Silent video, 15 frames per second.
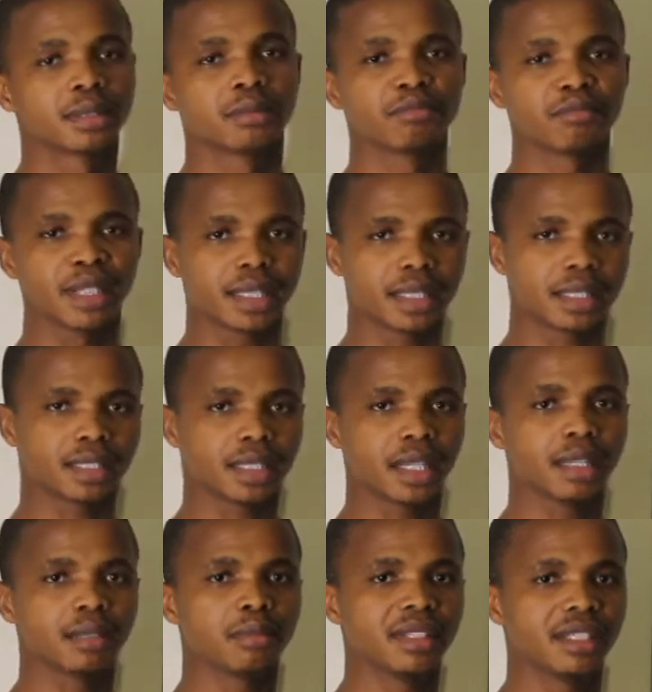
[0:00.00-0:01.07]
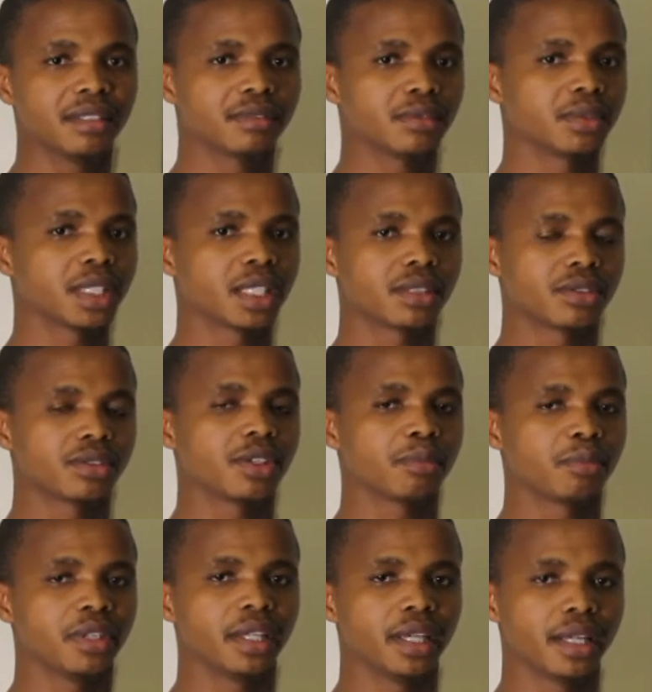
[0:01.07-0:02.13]
but I believe we can stop
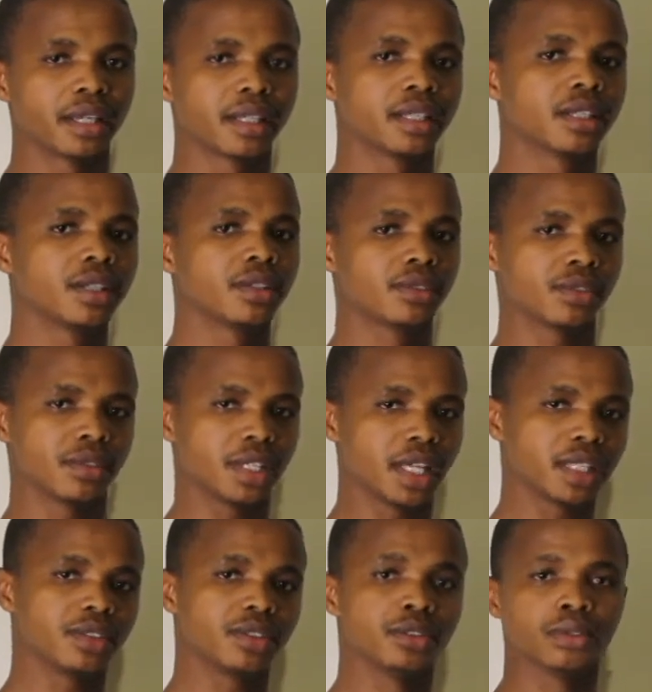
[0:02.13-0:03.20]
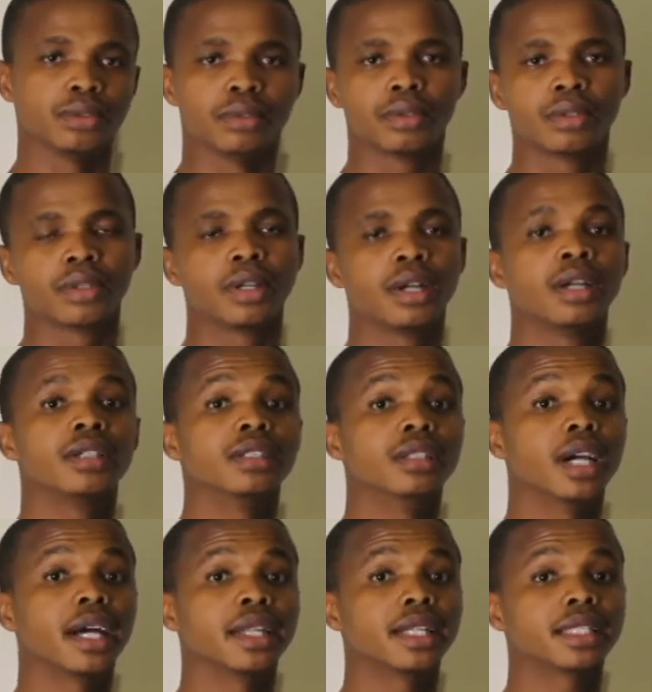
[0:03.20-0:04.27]
here so that you
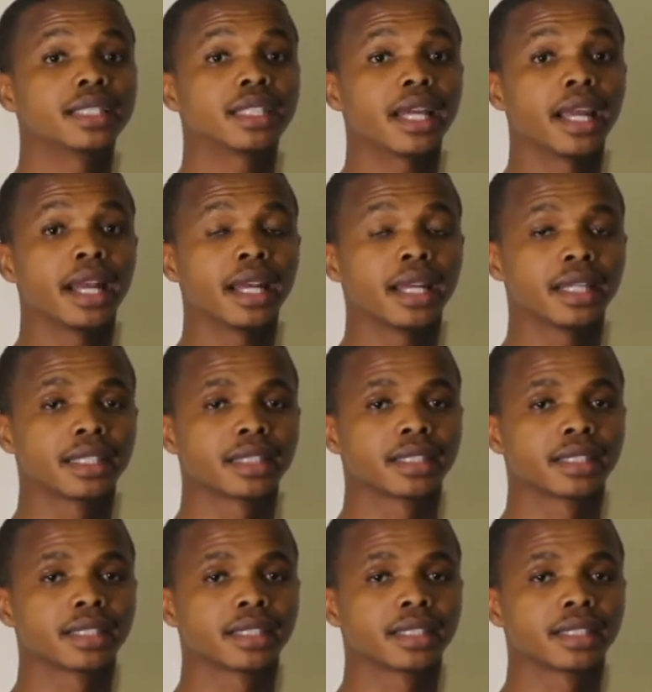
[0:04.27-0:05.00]
understand